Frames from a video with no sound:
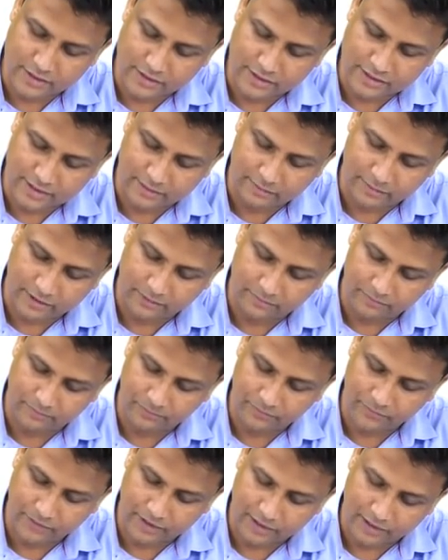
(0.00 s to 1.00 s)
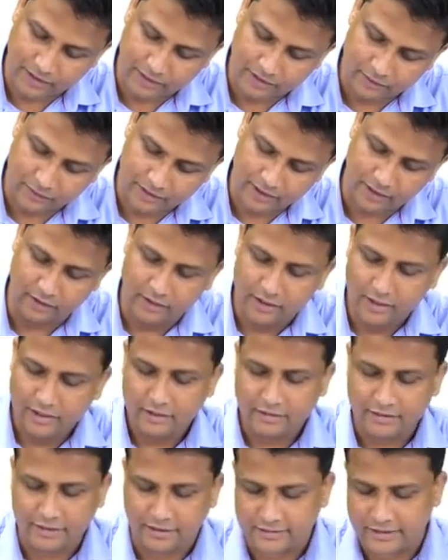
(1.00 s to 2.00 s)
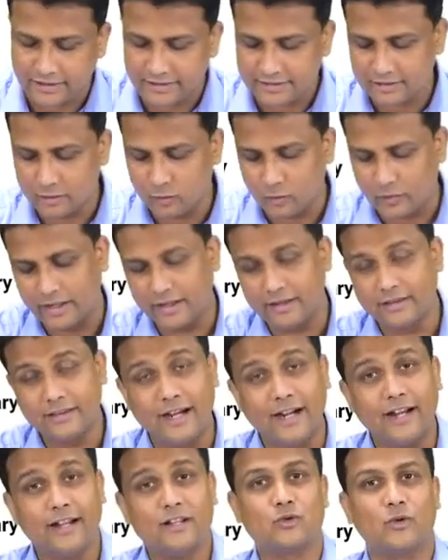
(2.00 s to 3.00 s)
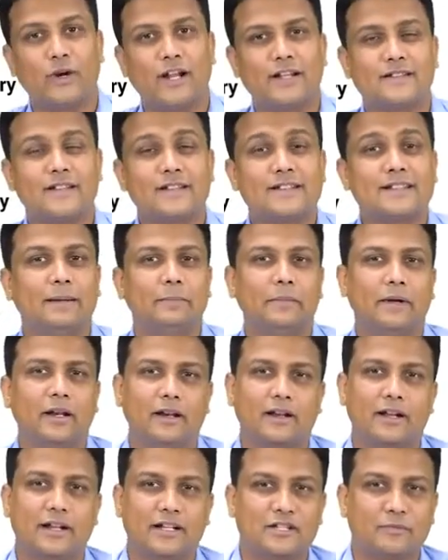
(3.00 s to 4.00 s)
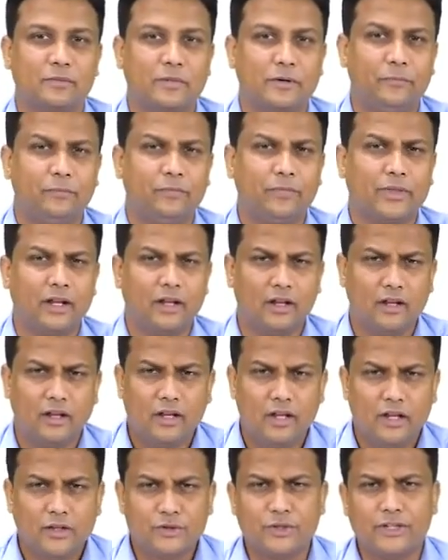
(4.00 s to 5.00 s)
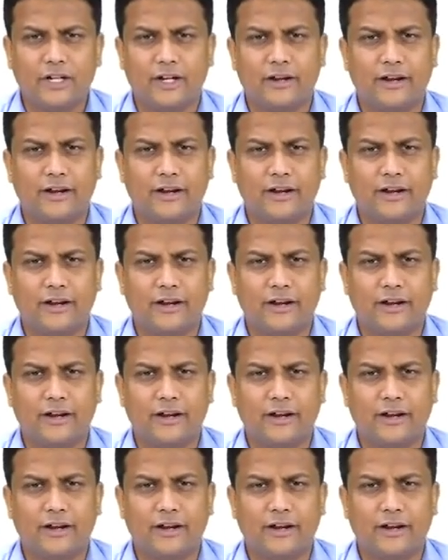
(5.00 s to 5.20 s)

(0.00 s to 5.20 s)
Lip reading: the septum, okay, that is the reason why that is known as the septal cusp. So in the